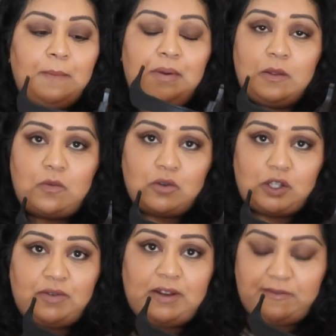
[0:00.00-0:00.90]
put the
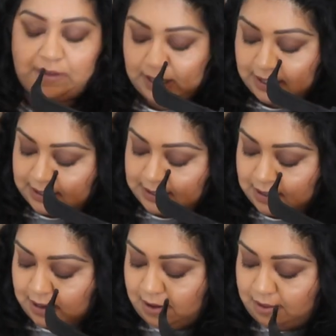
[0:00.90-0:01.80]
water in first,
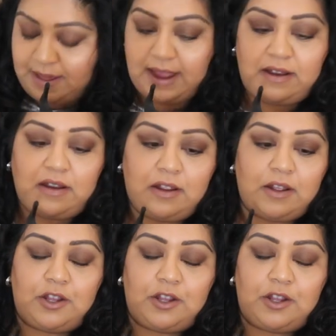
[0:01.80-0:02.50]
then